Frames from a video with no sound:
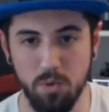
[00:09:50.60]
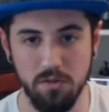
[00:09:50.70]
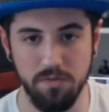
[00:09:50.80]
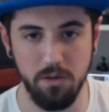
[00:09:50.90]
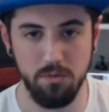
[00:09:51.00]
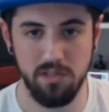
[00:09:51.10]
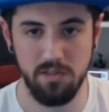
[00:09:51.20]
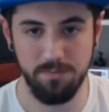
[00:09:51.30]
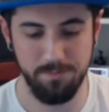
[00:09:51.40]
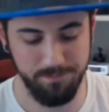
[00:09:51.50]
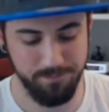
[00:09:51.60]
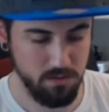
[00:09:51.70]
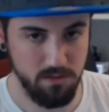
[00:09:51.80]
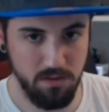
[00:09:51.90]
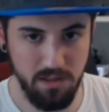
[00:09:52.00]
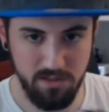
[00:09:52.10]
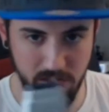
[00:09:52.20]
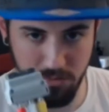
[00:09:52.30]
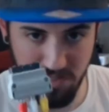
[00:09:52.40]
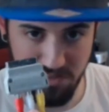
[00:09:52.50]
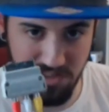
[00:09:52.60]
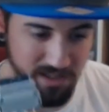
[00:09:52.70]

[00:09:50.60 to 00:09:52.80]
of those. This goes inside